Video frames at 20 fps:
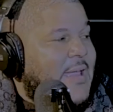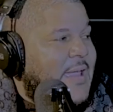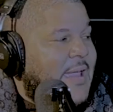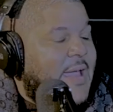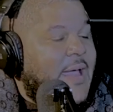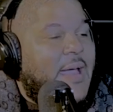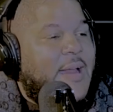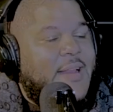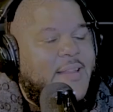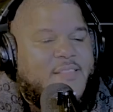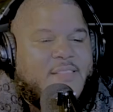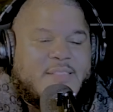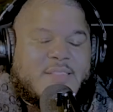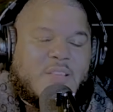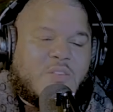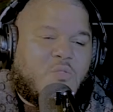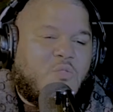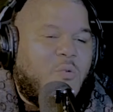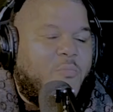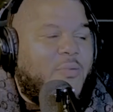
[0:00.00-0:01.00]
Yeah, and it's just a
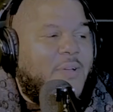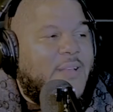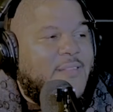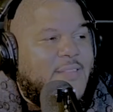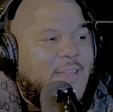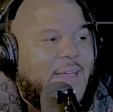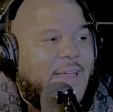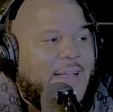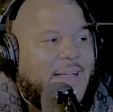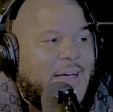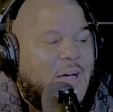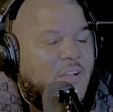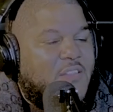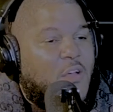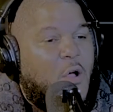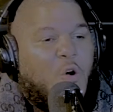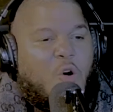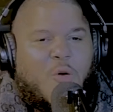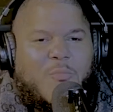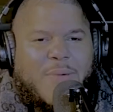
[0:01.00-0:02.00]
cool place to hang out. It's
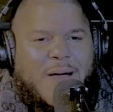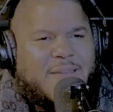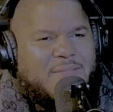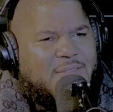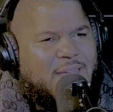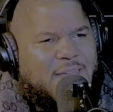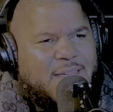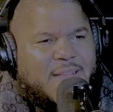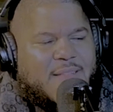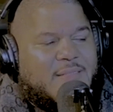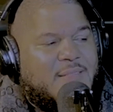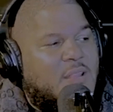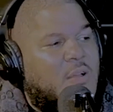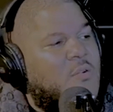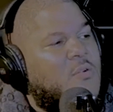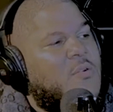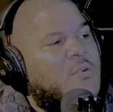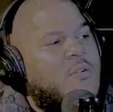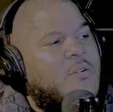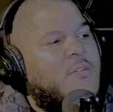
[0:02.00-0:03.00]
owned by Vegas
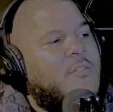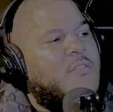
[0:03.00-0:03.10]
locals.